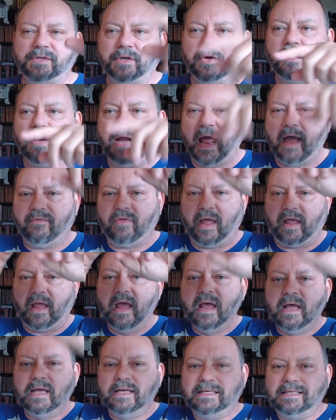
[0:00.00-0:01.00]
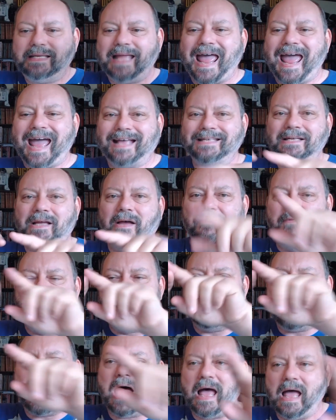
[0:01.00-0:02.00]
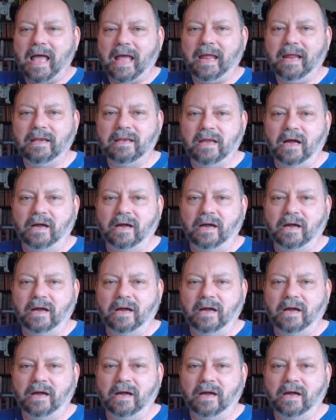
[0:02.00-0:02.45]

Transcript: So you could have like stacks of 9